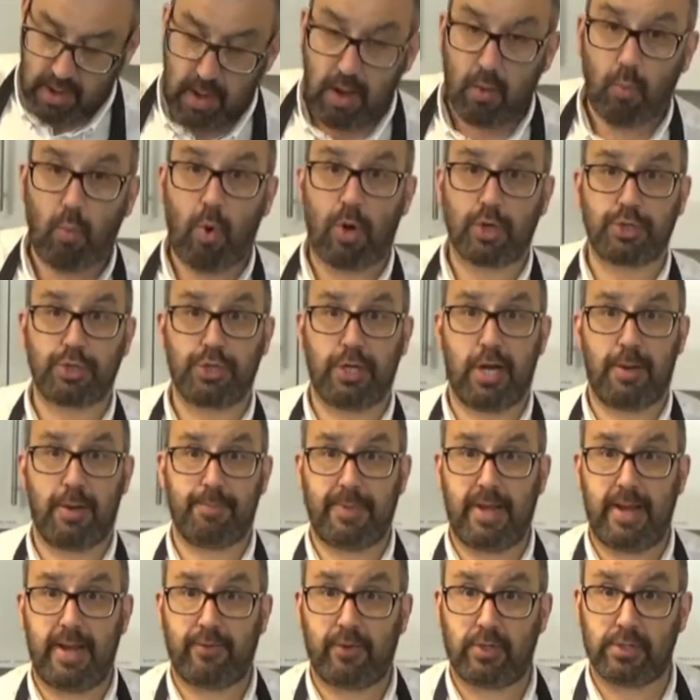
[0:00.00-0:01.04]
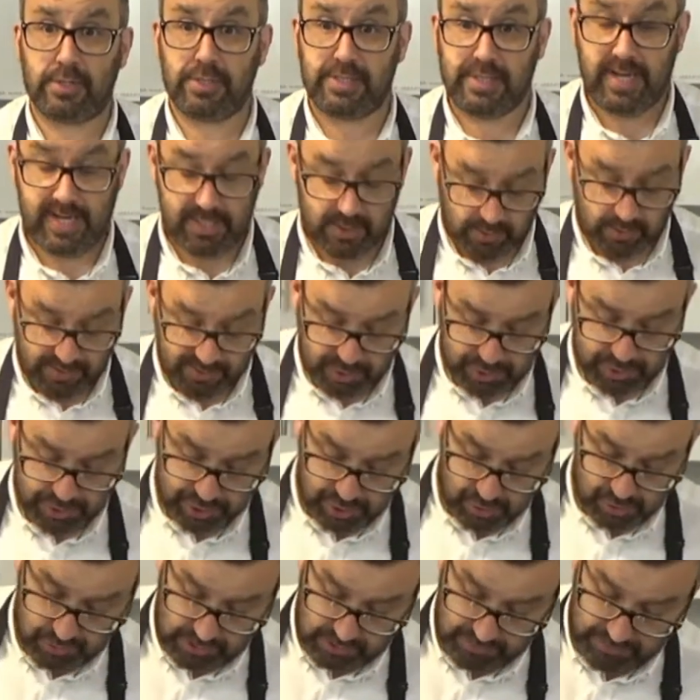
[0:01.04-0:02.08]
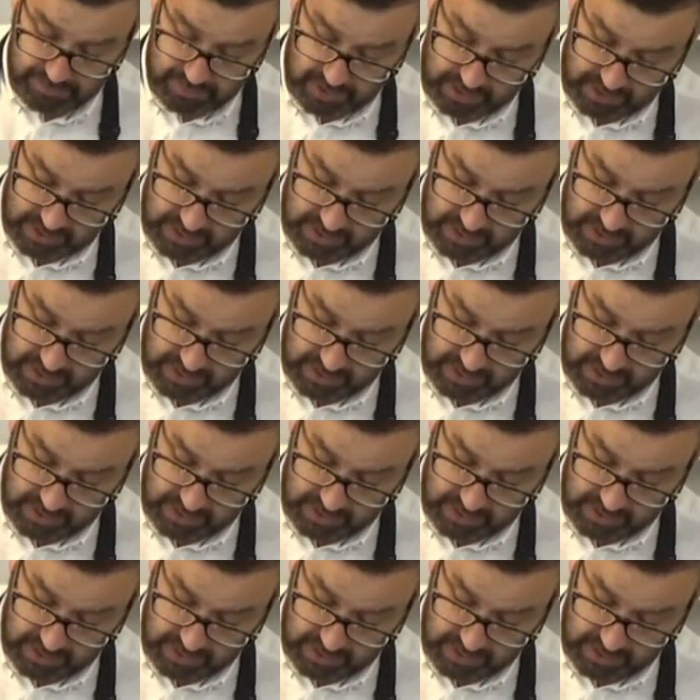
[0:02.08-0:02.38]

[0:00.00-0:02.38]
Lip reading: washing up that I got today, so I'm just using my